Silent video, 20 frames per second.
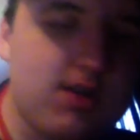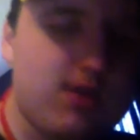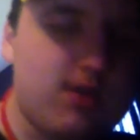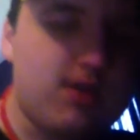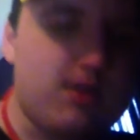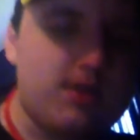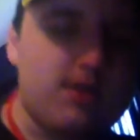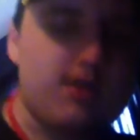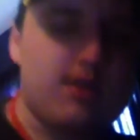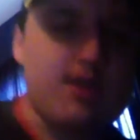
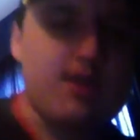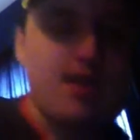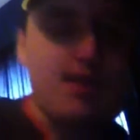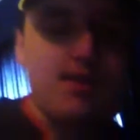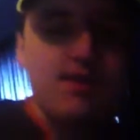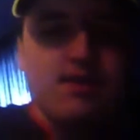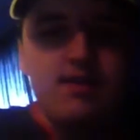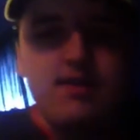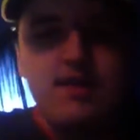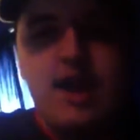
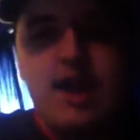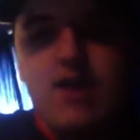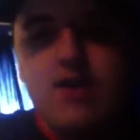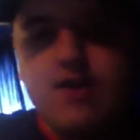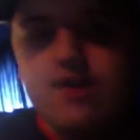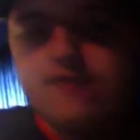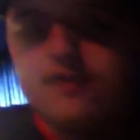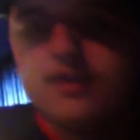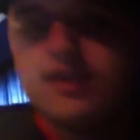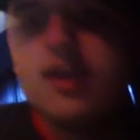the town
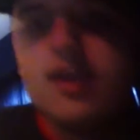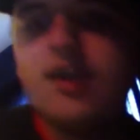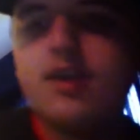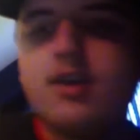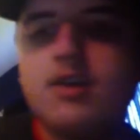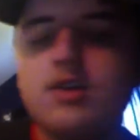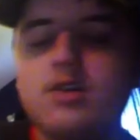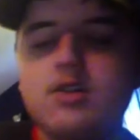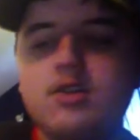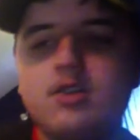level
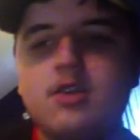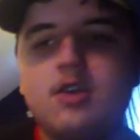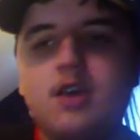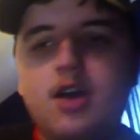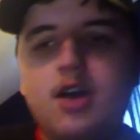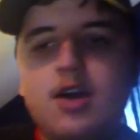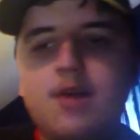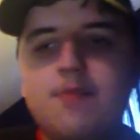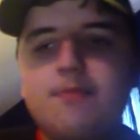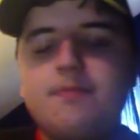thing
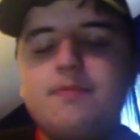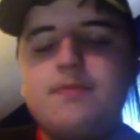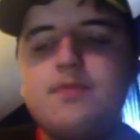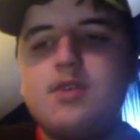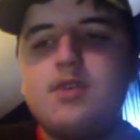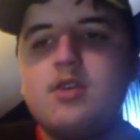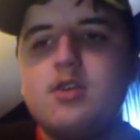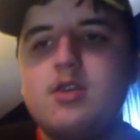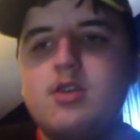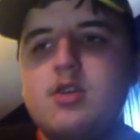comes
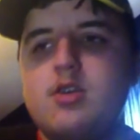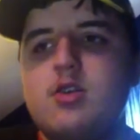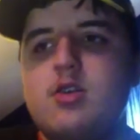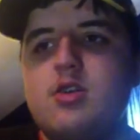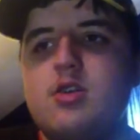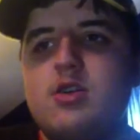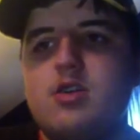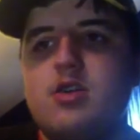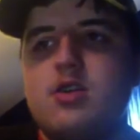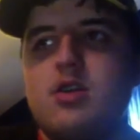
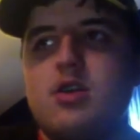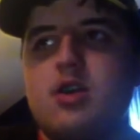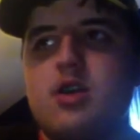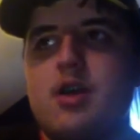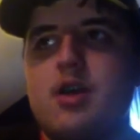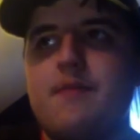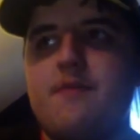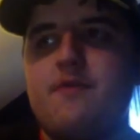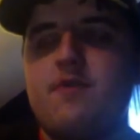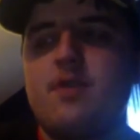
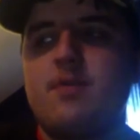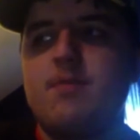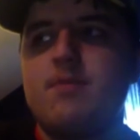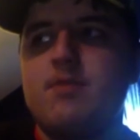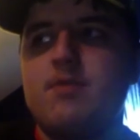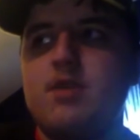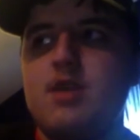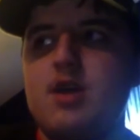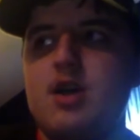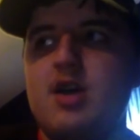
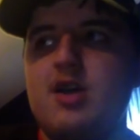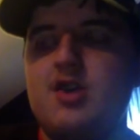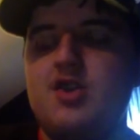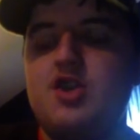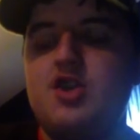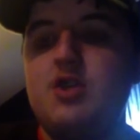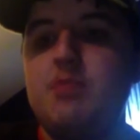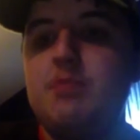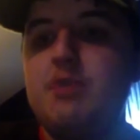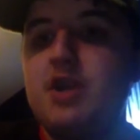from the
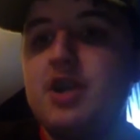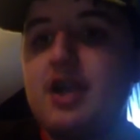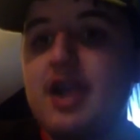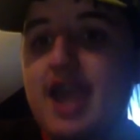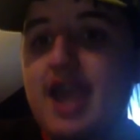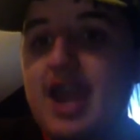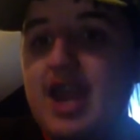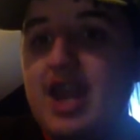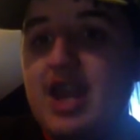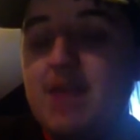Jupiter
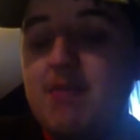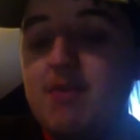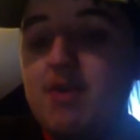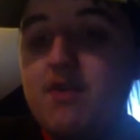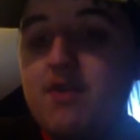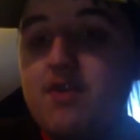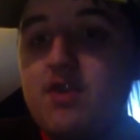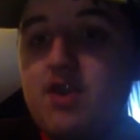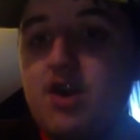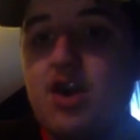cannon, I
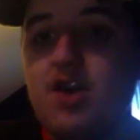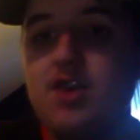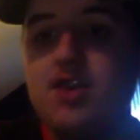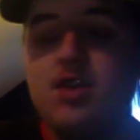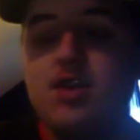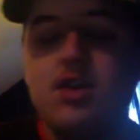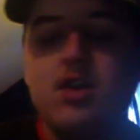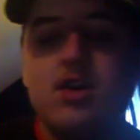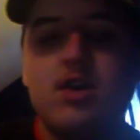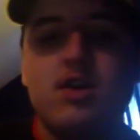believe it's called.
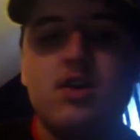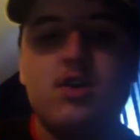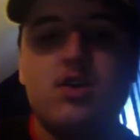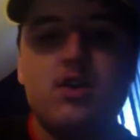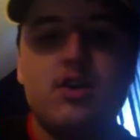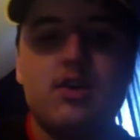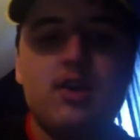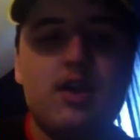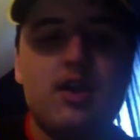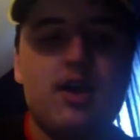
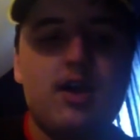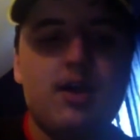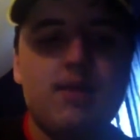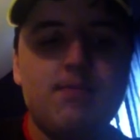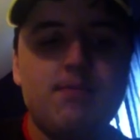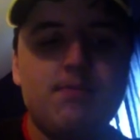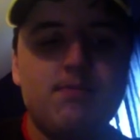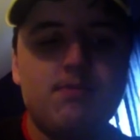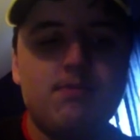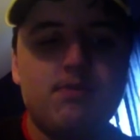
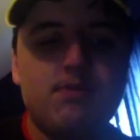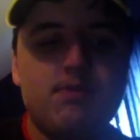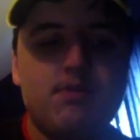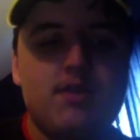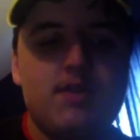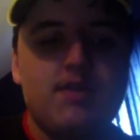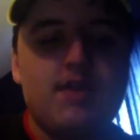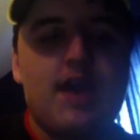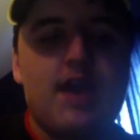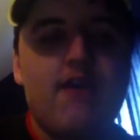
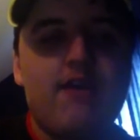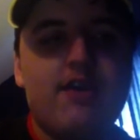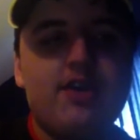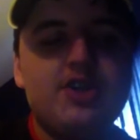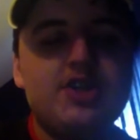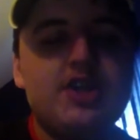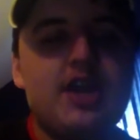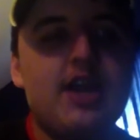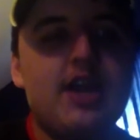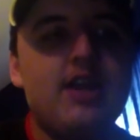This guy
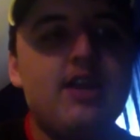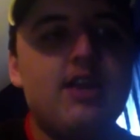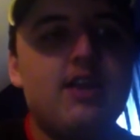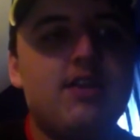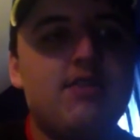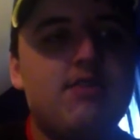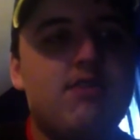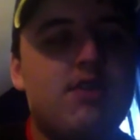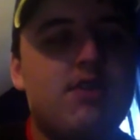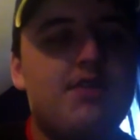shot it,
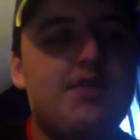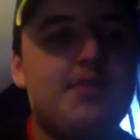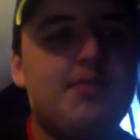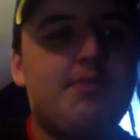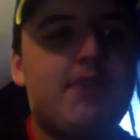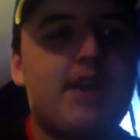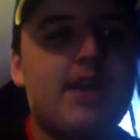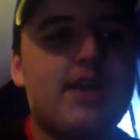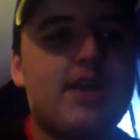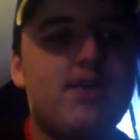and Erza
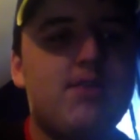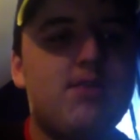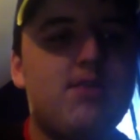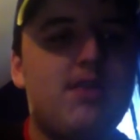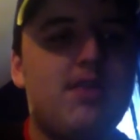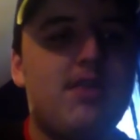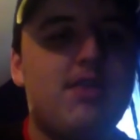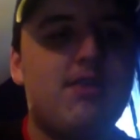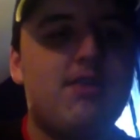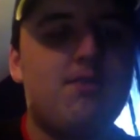blocked it
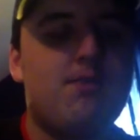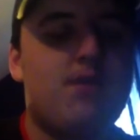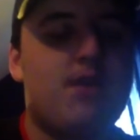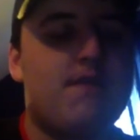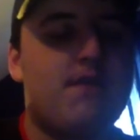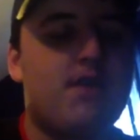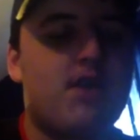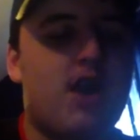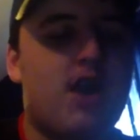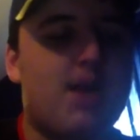with one
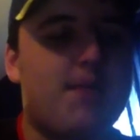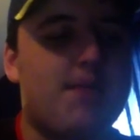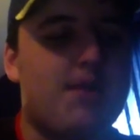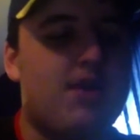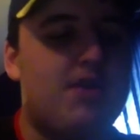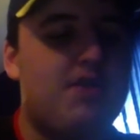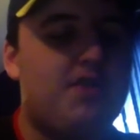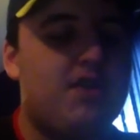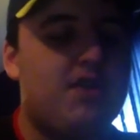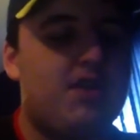of her
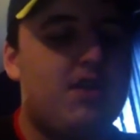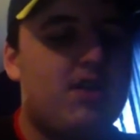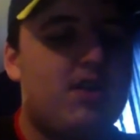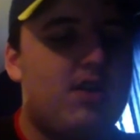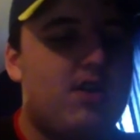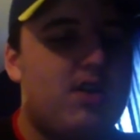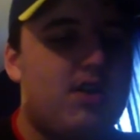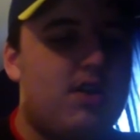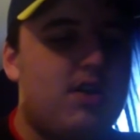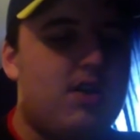armors,
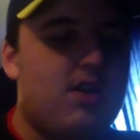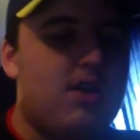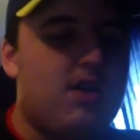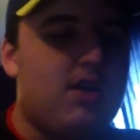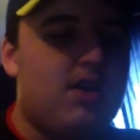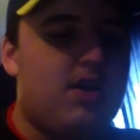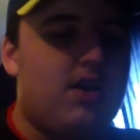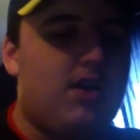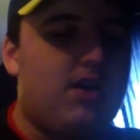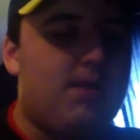
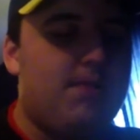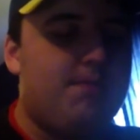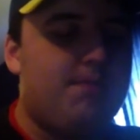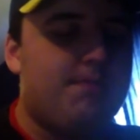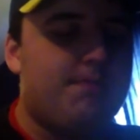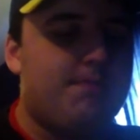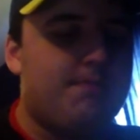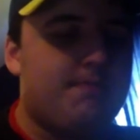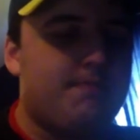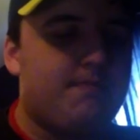and
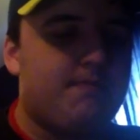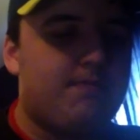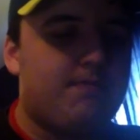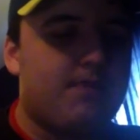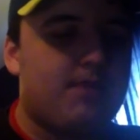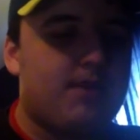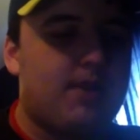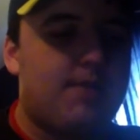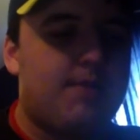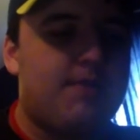
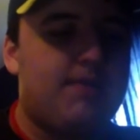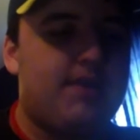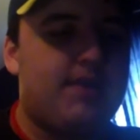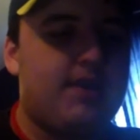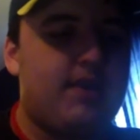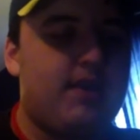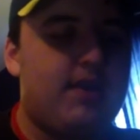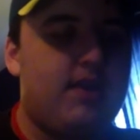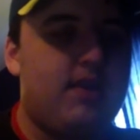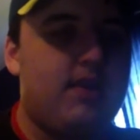
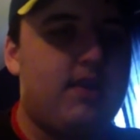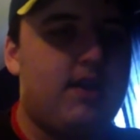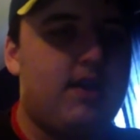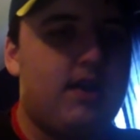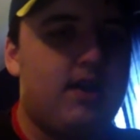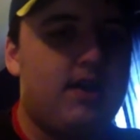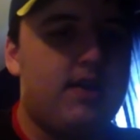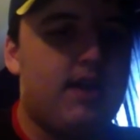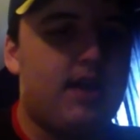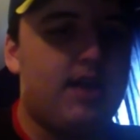protected
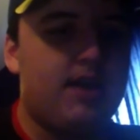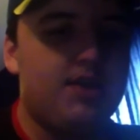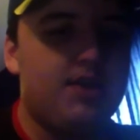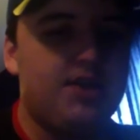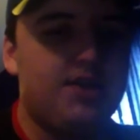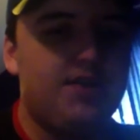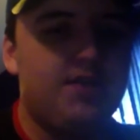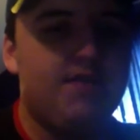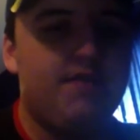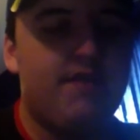not
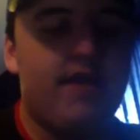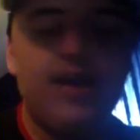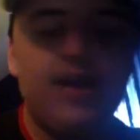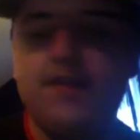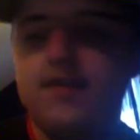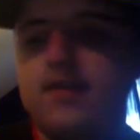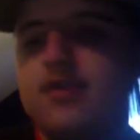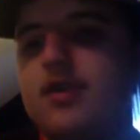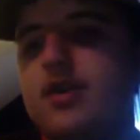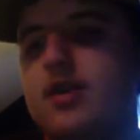just the Fairy
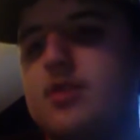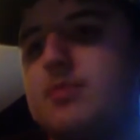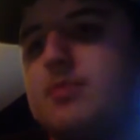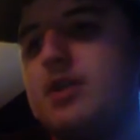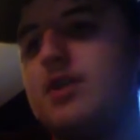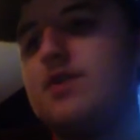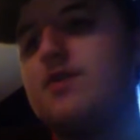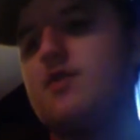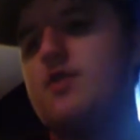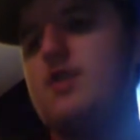Tail Guild, but
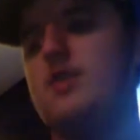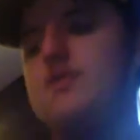also the